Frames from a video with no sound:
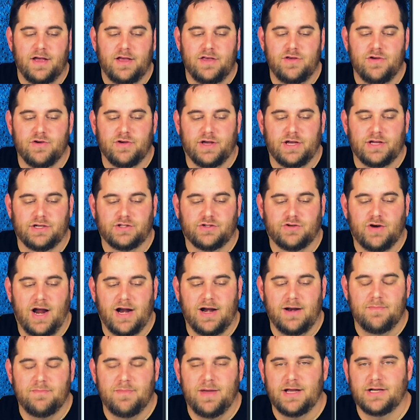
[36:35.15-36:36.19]
You can
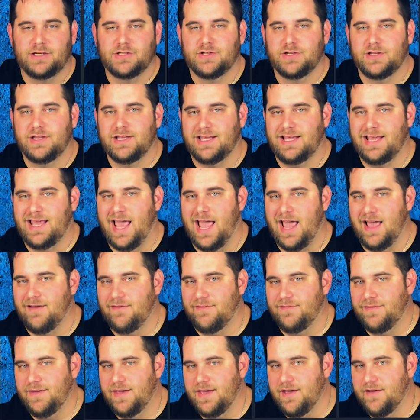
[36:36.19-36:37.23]
try to measure the
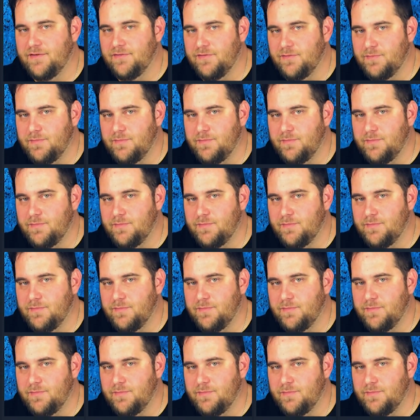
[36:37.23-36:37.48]
kV of